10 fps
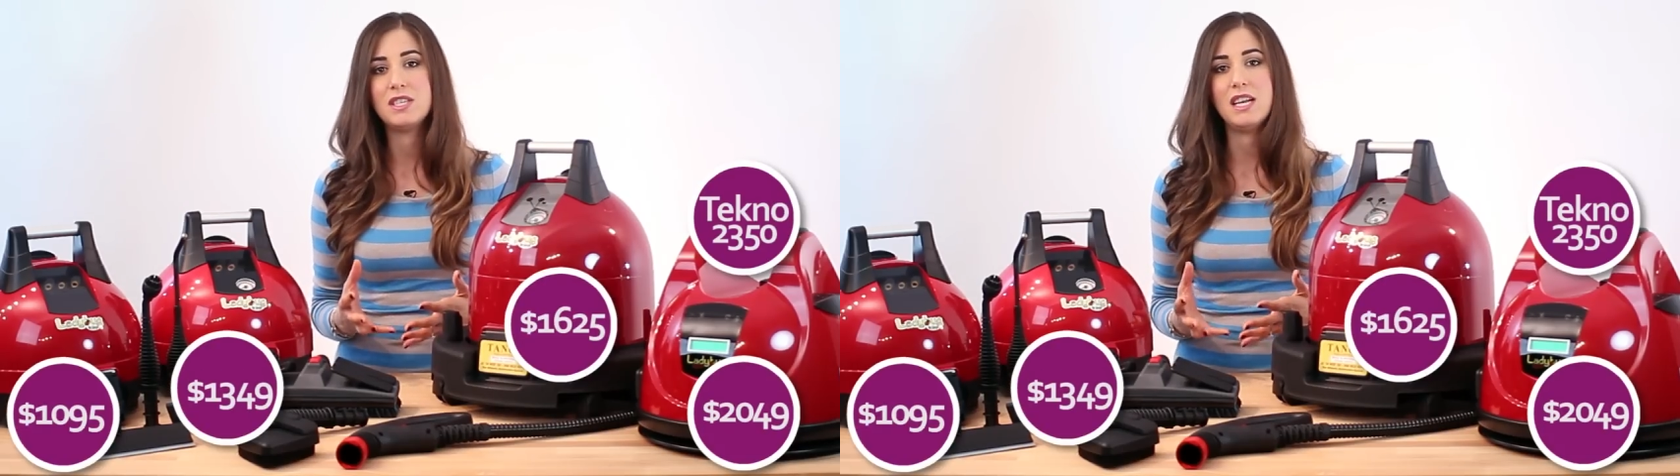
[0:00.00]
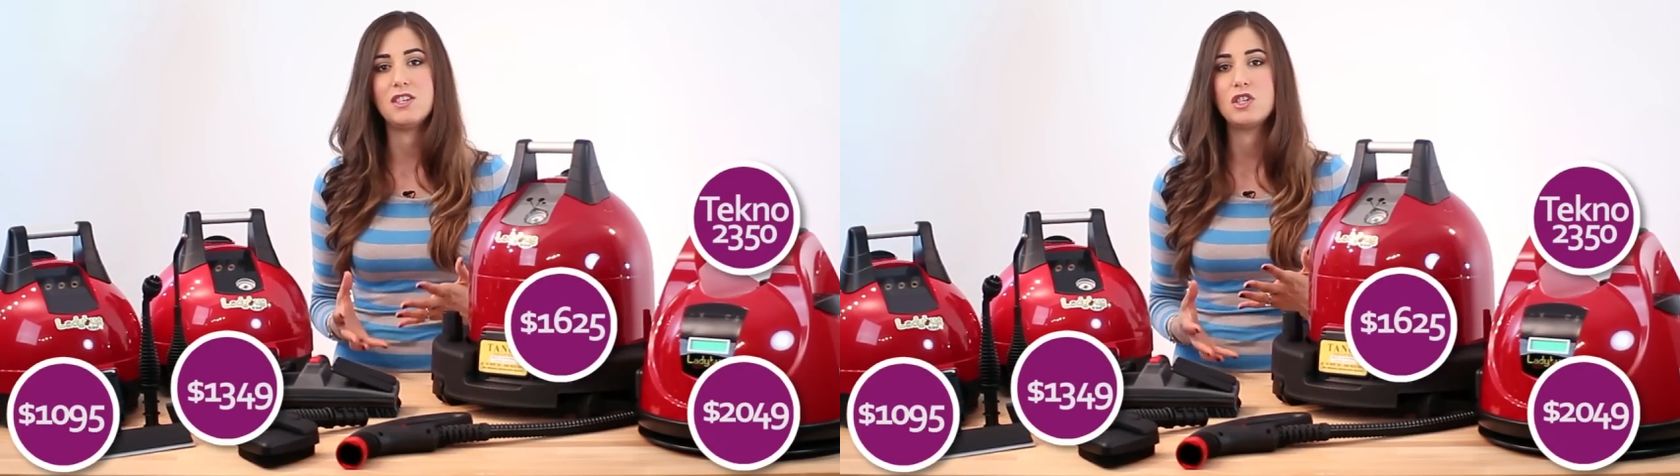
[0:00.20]

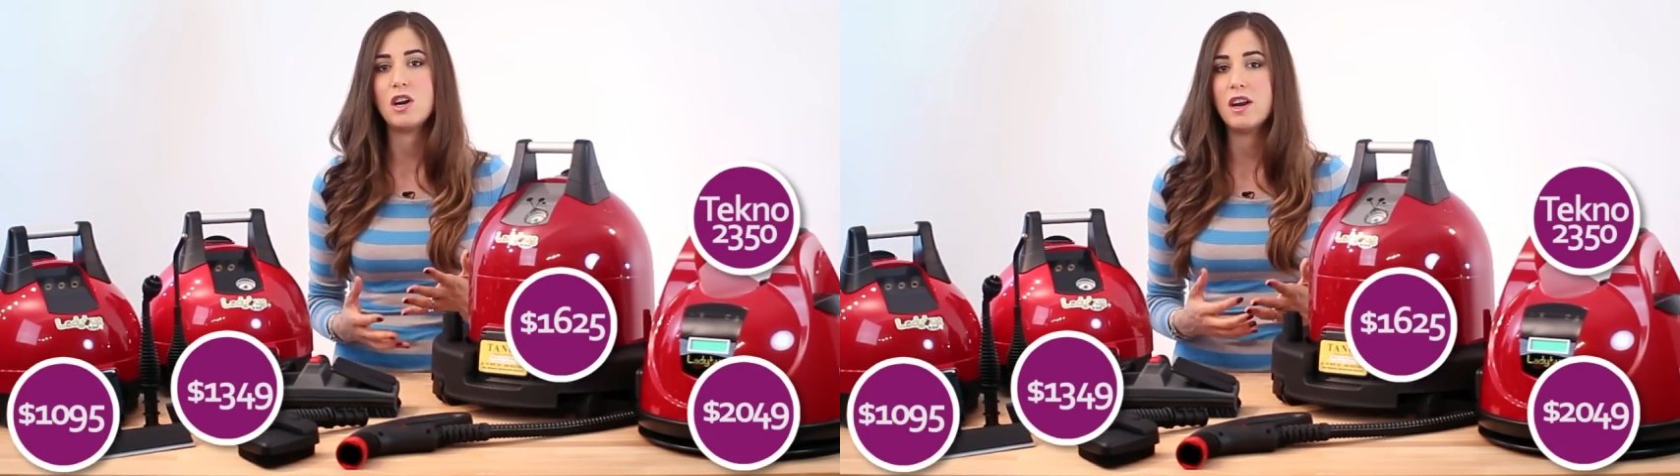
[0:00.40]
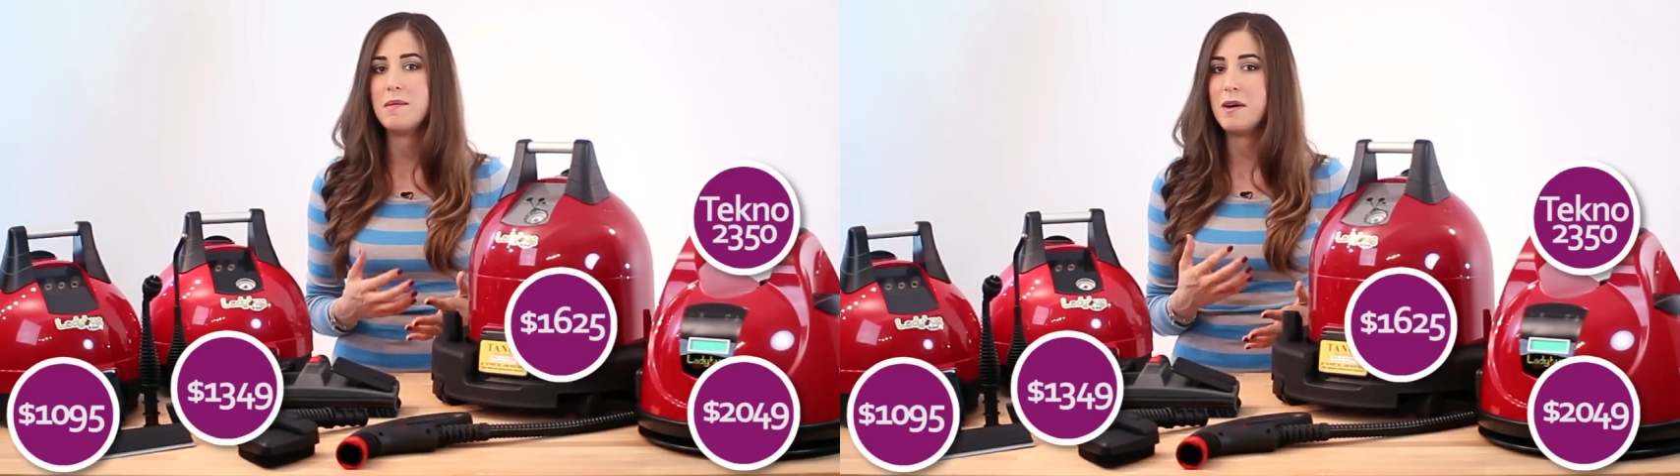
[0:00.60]
that
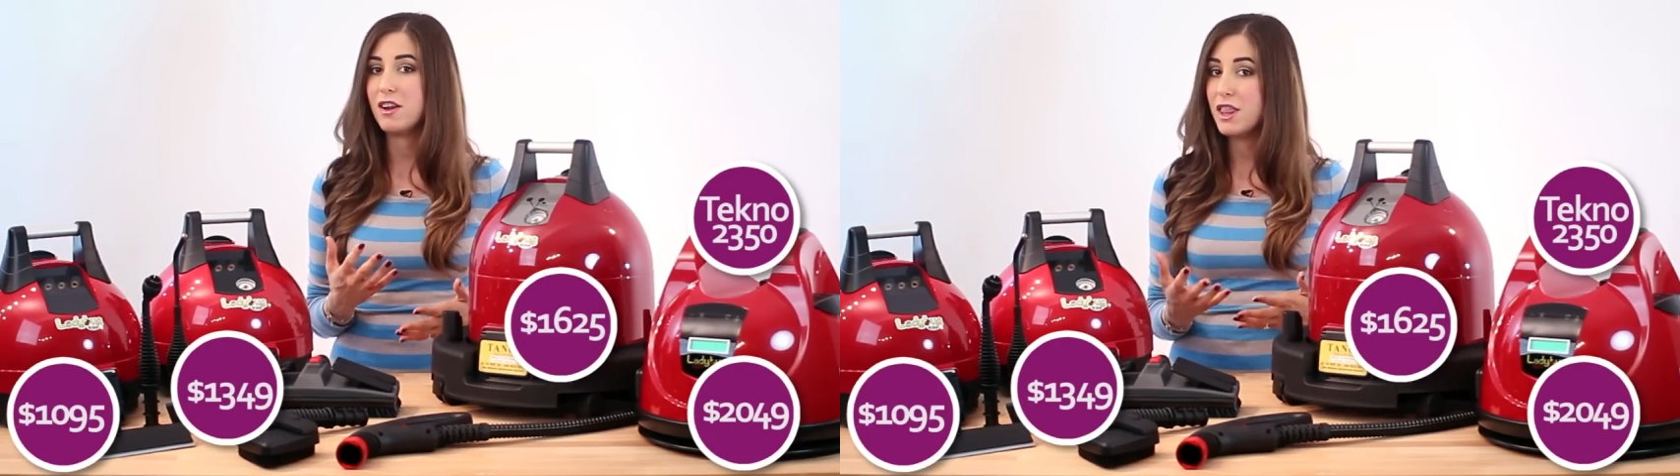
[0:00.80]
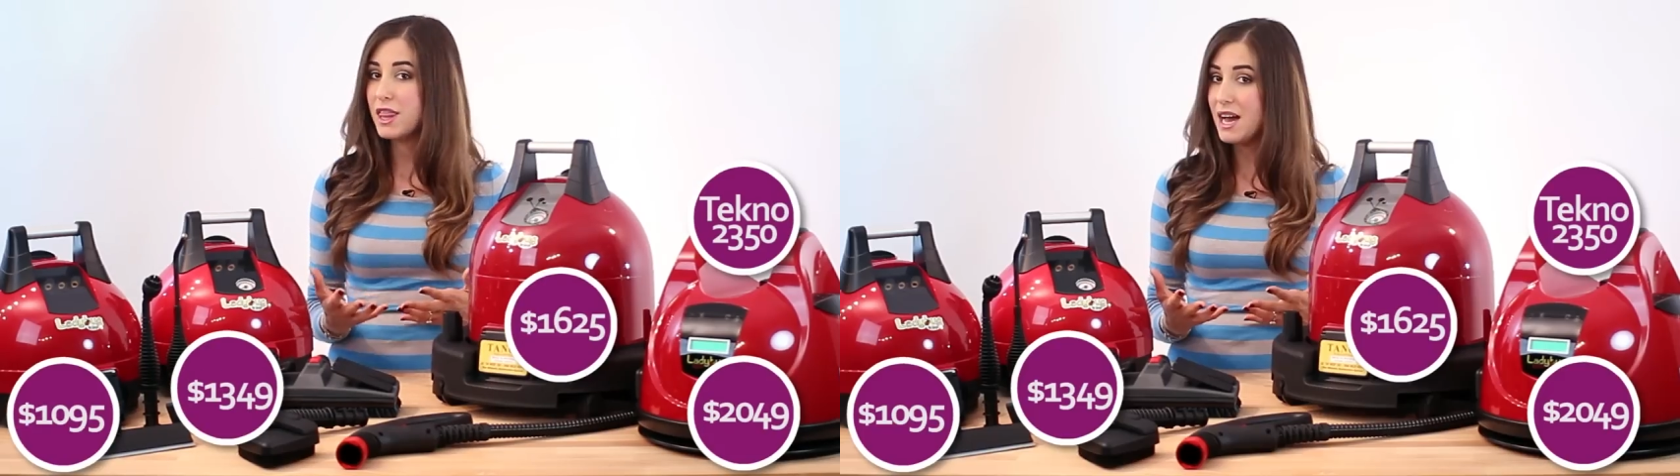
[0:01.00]
start at about
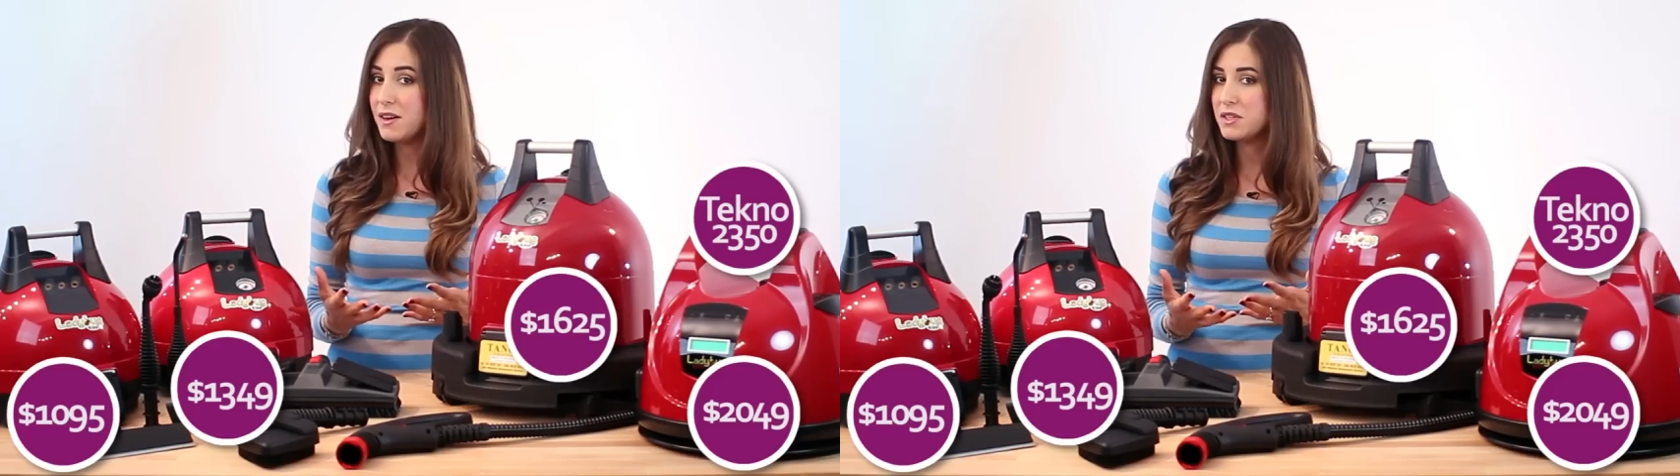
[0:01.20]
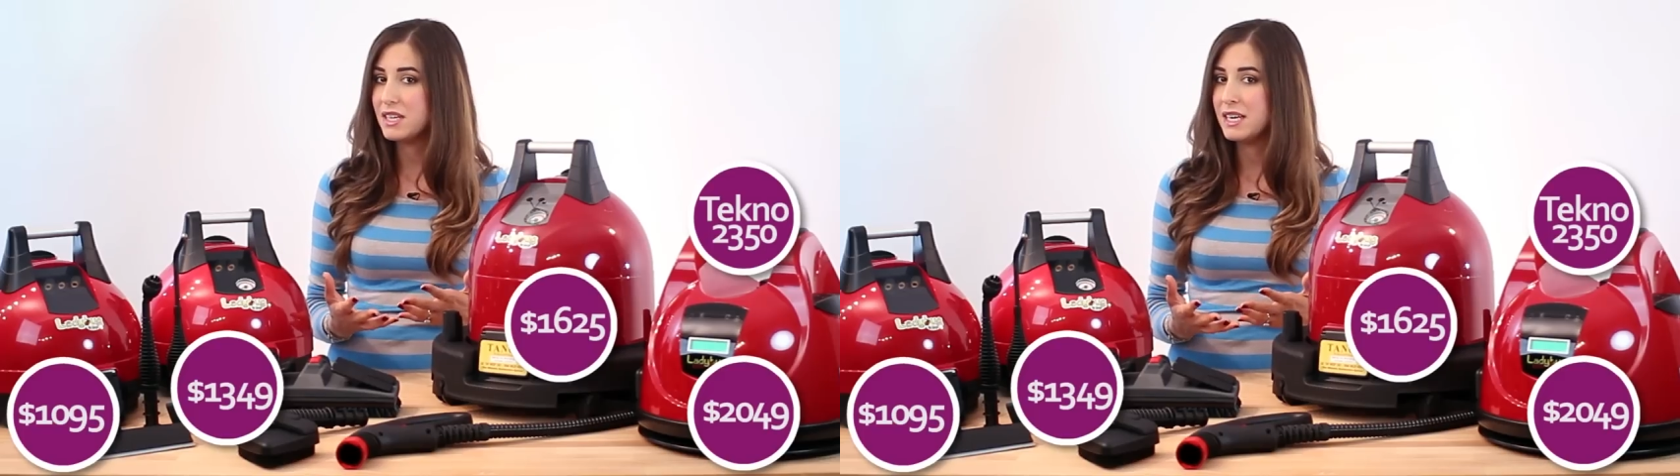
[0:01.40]

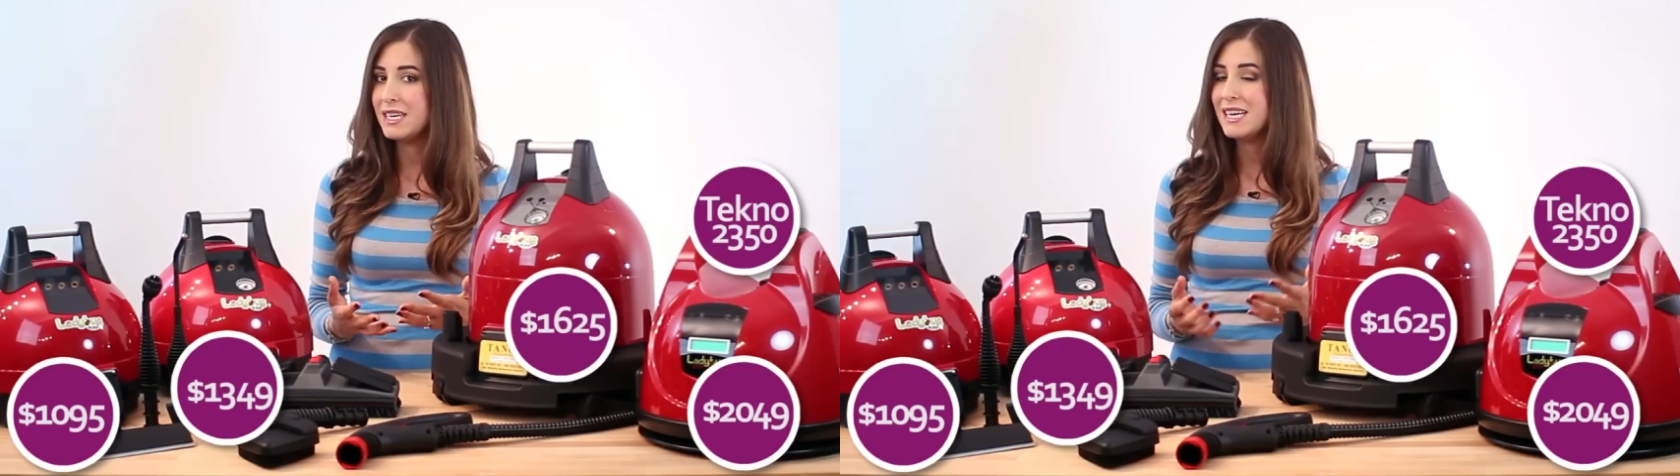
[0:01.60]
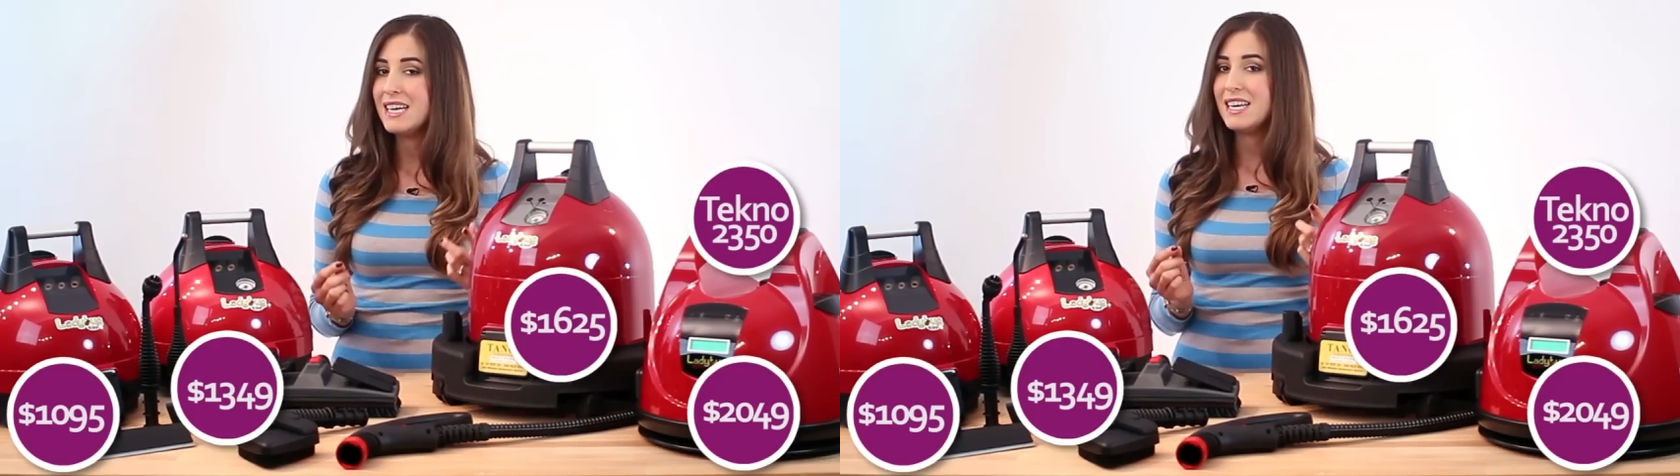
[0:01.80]
$1,000,